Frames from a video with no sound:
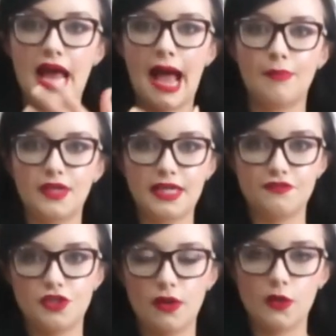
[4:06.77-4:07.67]
app that
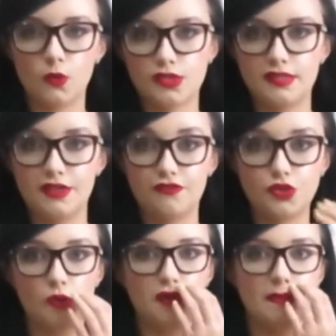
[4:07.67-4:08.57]
gives you like lots of
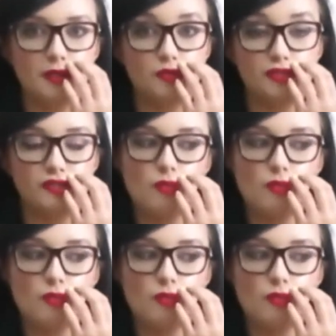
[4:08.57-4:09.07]
different documentaries